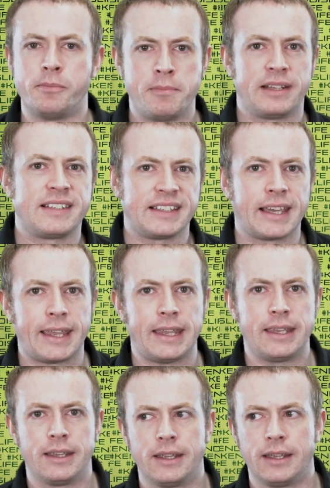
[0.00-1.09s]

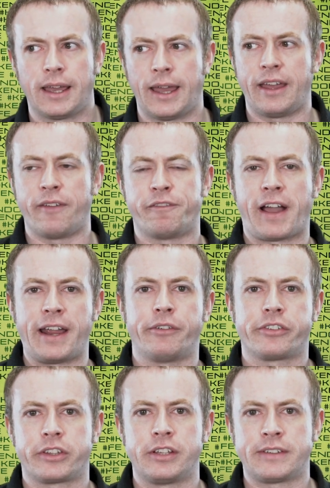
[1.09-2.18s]
mitigate uh,
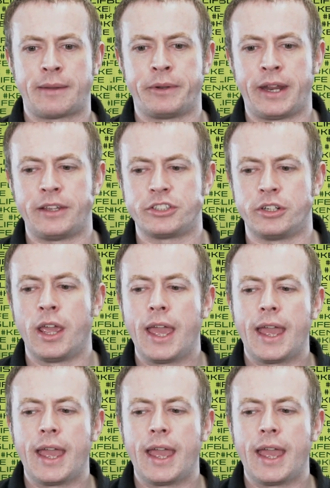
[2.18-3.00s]
virus contamination